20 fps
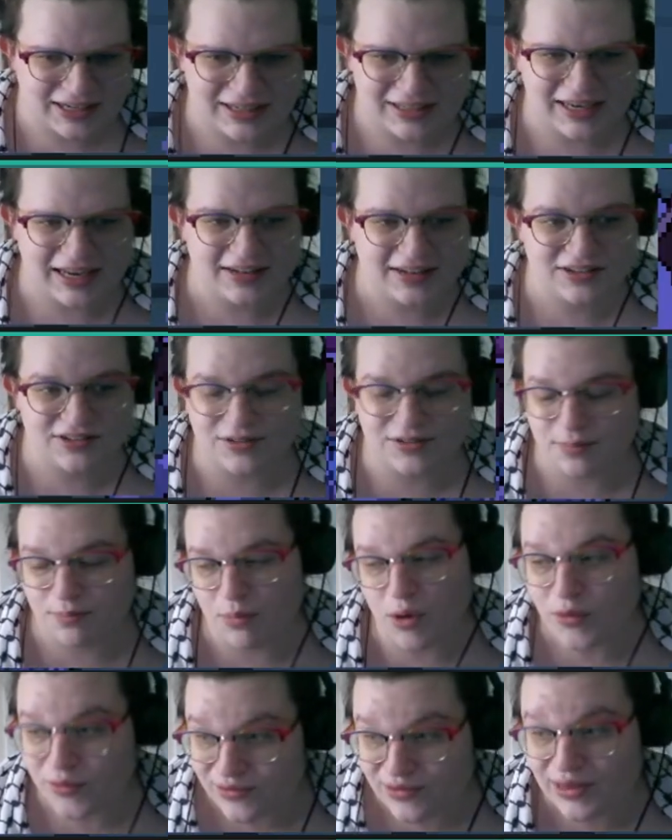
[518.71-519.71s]
It's
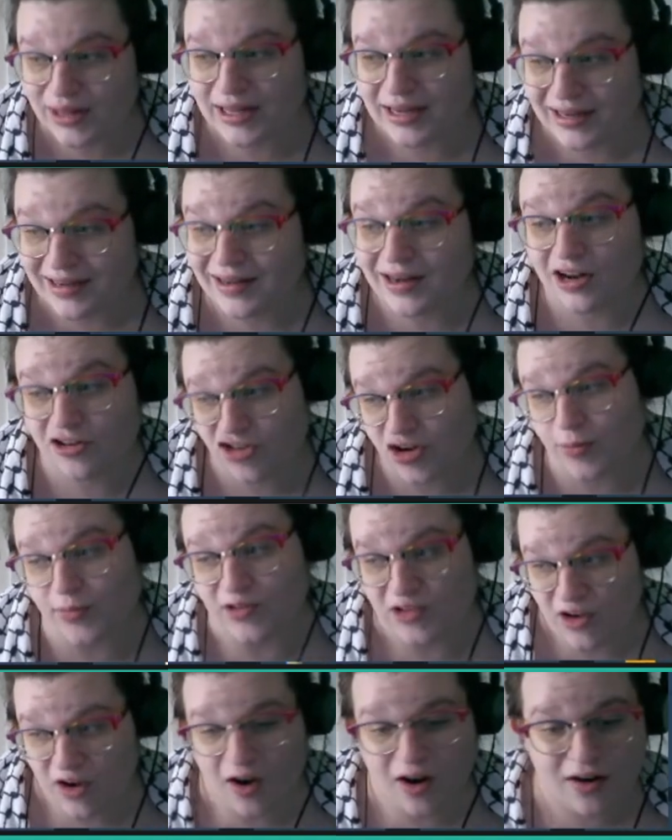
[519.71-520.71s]
mostly a
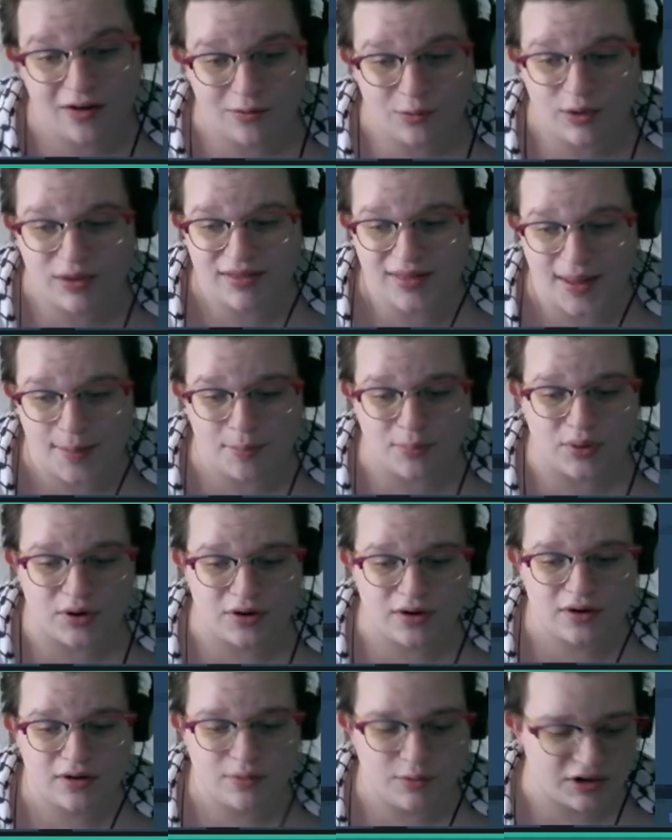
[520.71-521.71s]
Chimchar with Ember,
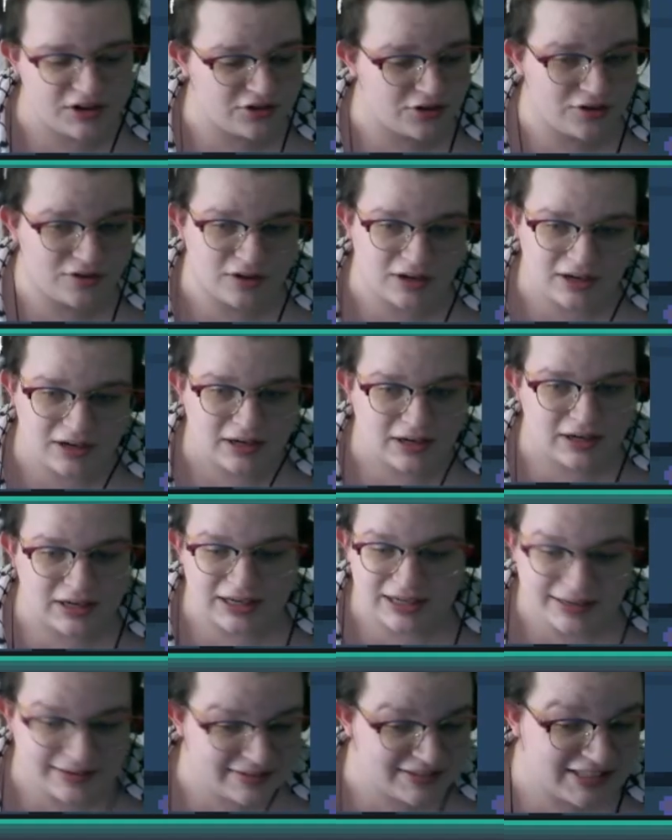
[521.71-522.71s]
which,
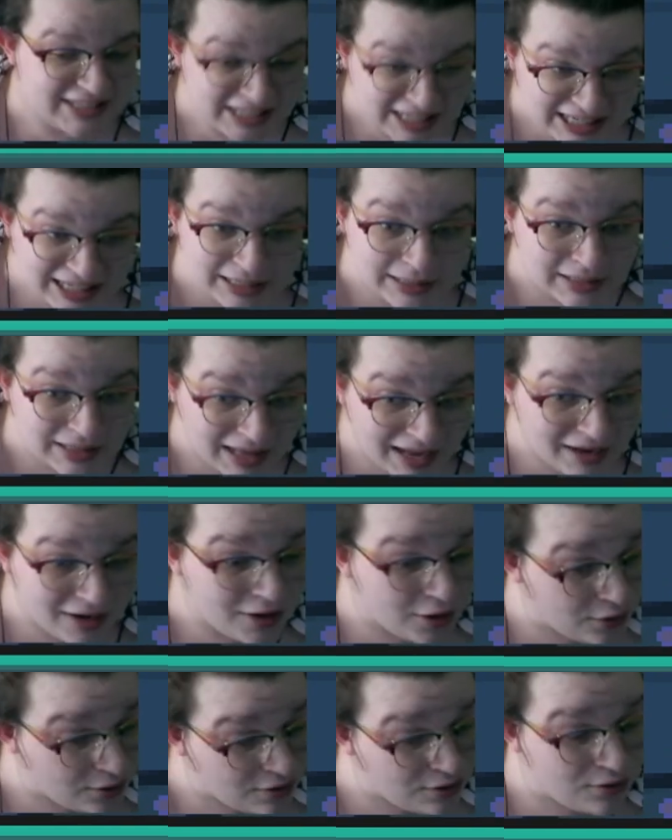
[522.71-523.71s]
seeing that
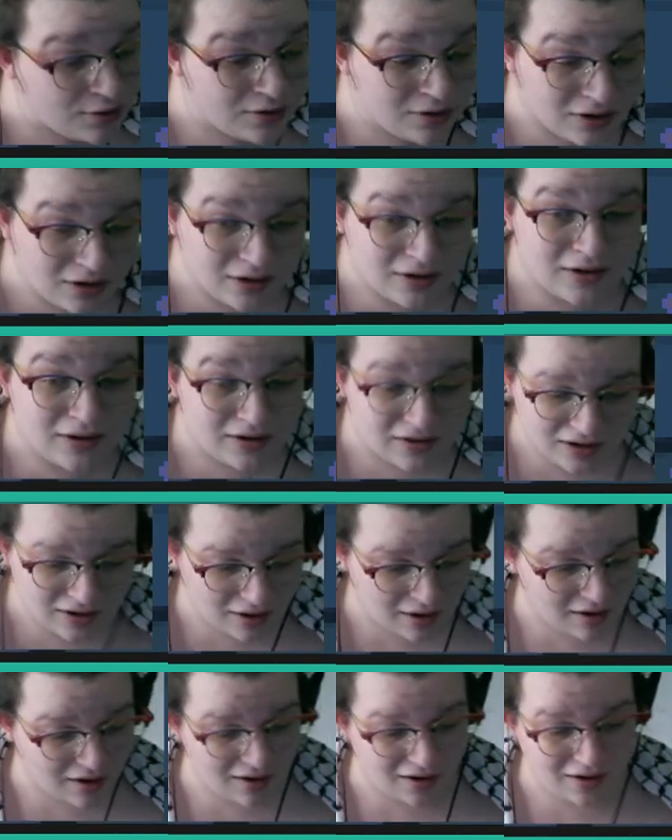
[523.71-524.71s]
you
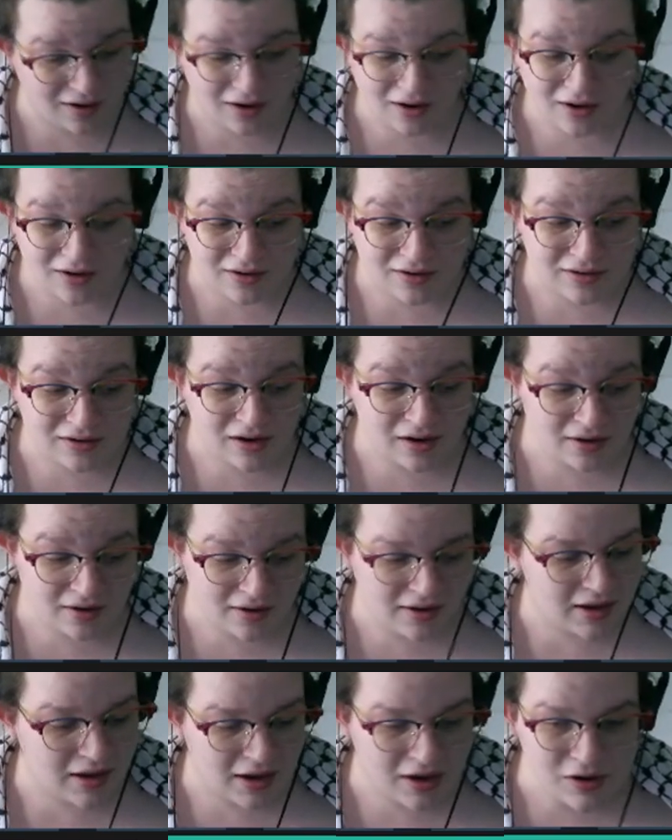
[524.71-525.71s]
are
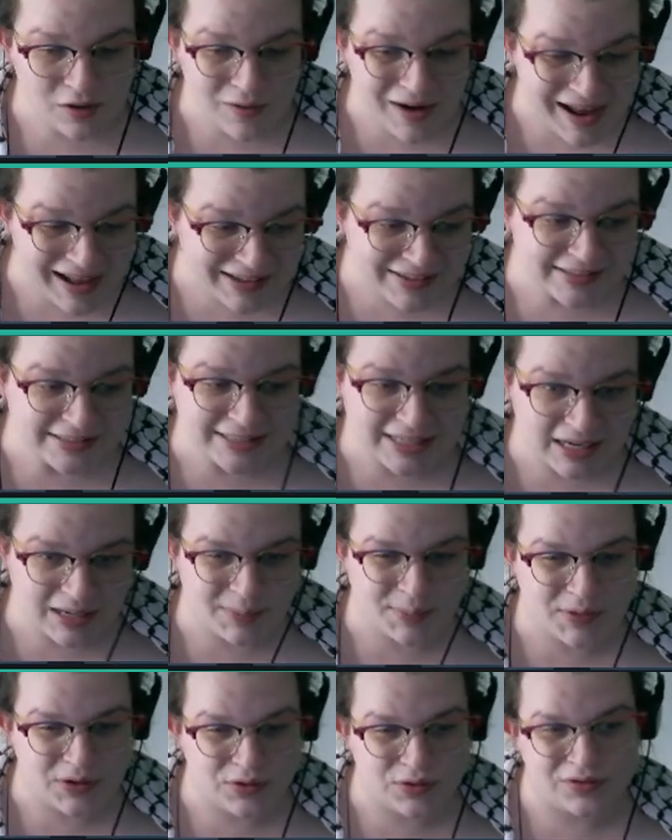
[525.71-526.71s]
a grass type
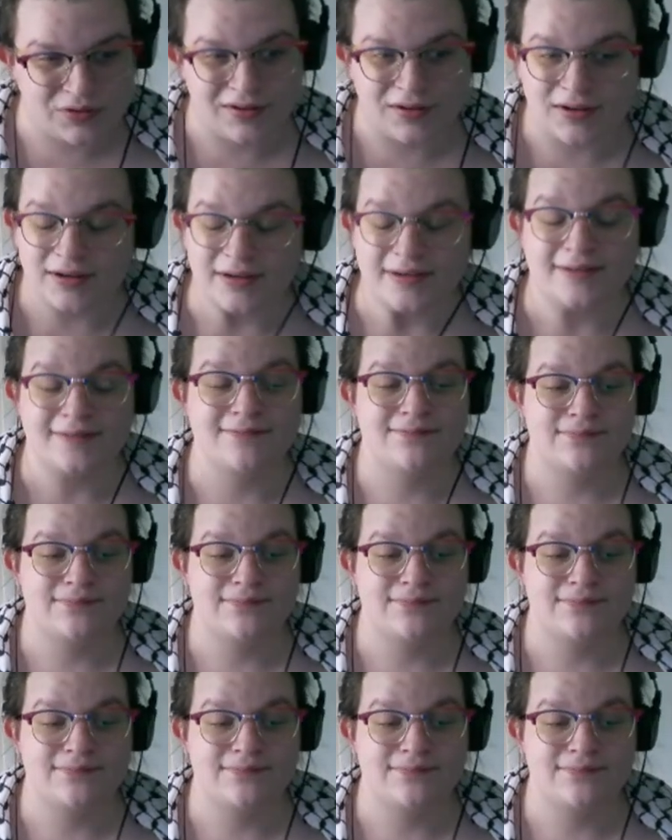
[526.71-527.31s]
user,